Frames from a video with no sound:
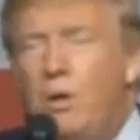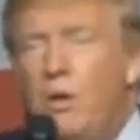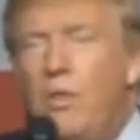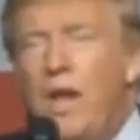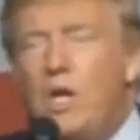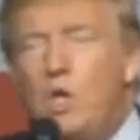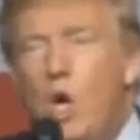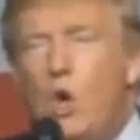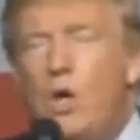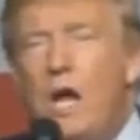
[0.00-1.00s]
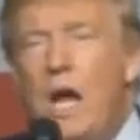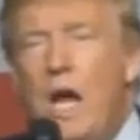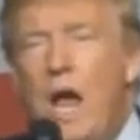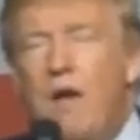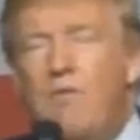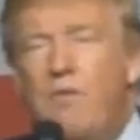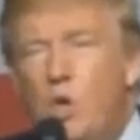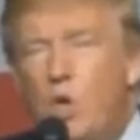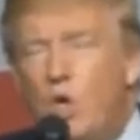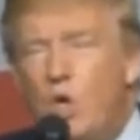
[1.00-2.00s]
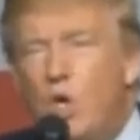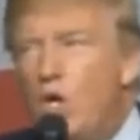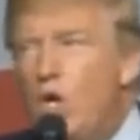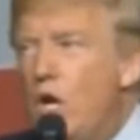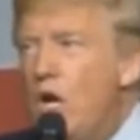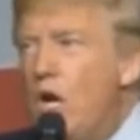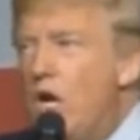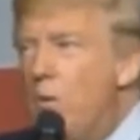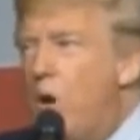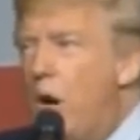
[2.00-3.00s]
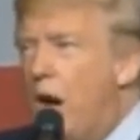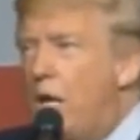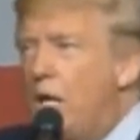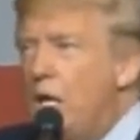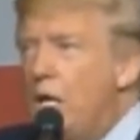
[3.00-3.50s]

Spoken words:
that don't have your good in mind.